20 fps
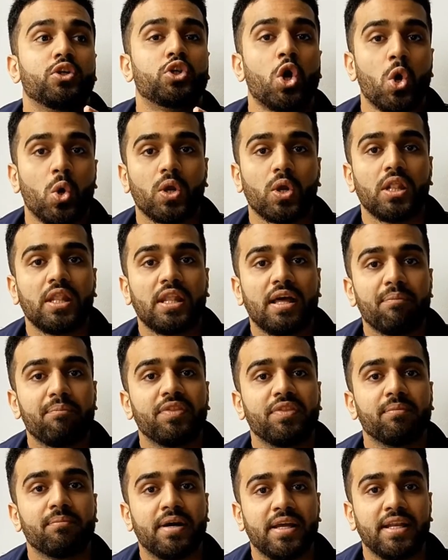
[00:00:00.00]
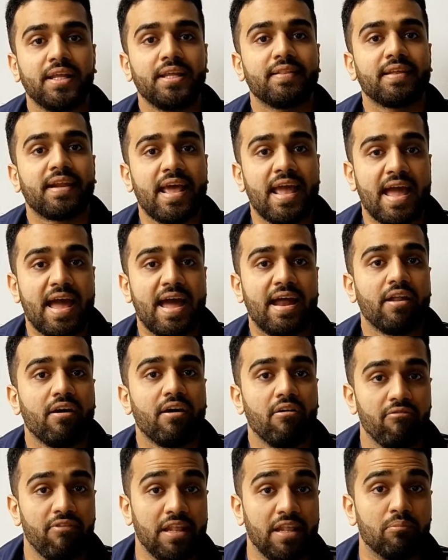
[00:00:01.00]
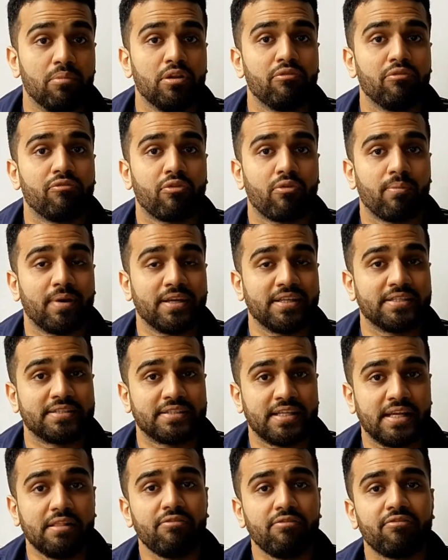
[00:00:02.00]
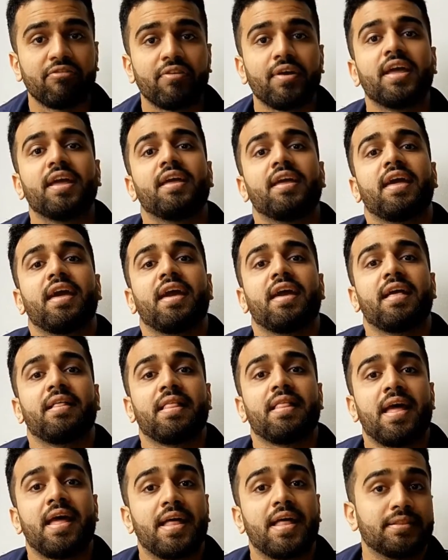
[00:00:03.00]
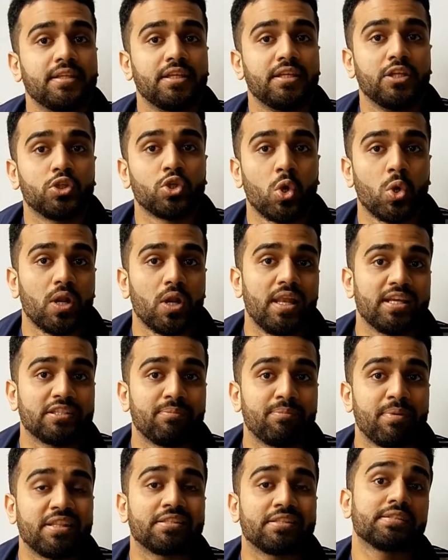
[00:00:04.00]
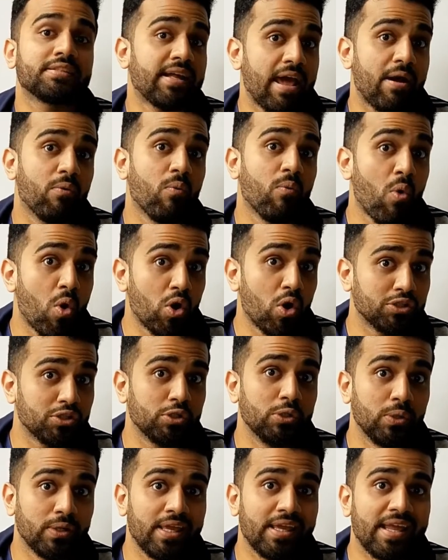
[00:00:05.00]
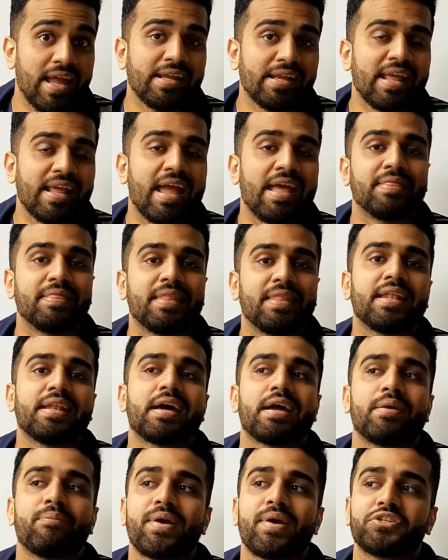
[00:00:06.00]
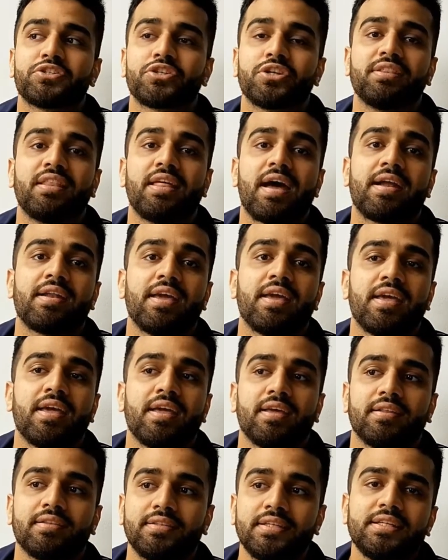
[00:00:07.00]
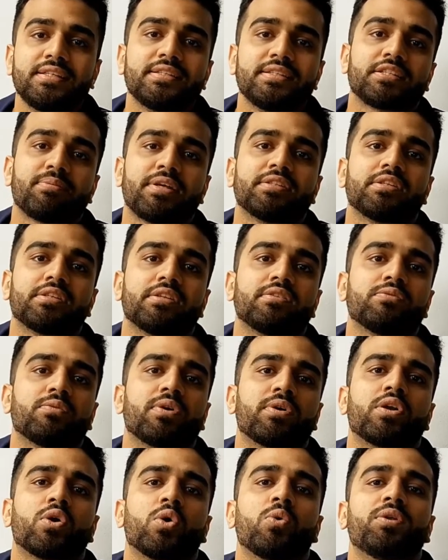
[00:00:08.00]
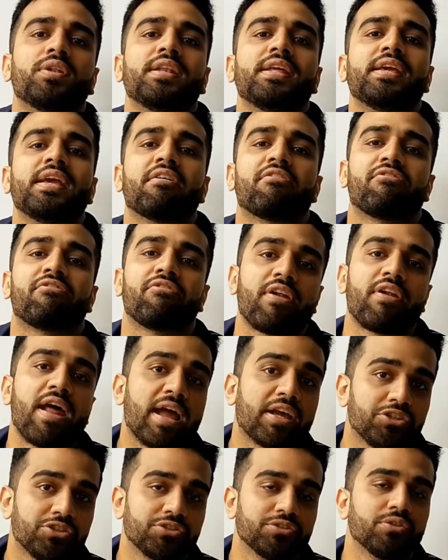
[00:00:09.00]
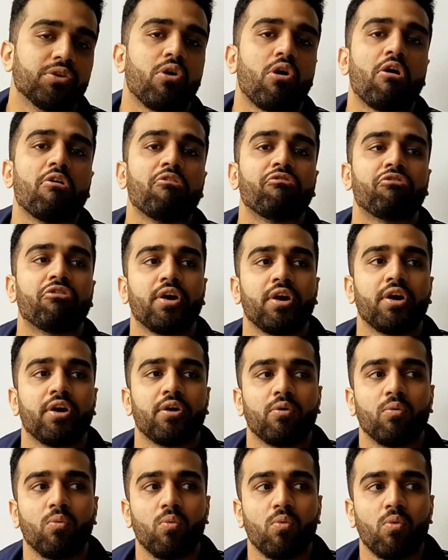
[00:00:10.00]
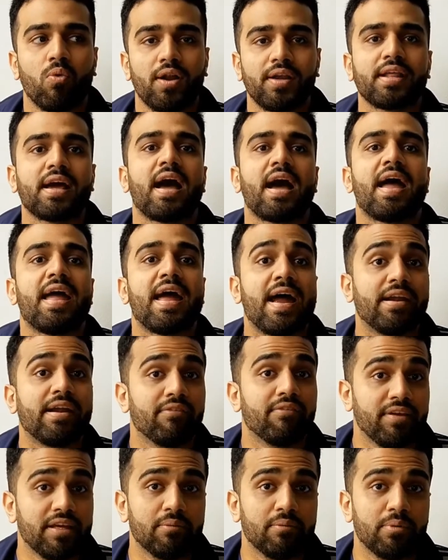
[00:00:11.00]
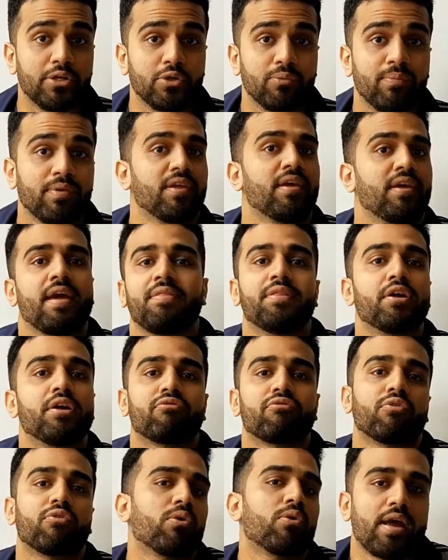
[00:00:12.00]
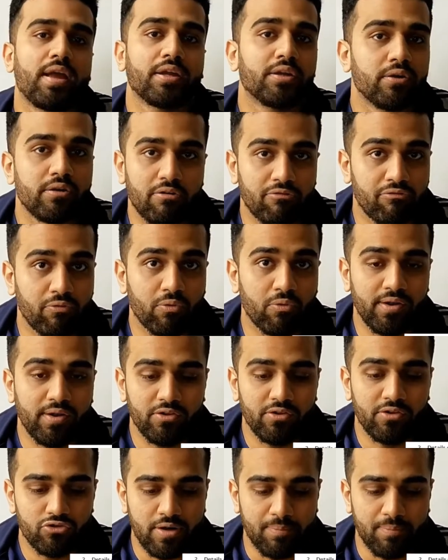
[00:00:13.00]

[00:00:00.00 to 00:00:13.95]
total up the money that I had available for myself and the total expenses that I was looking at, and then I mentioned that these expenses were only a fraction of what I had available to me, and therefore I could afford the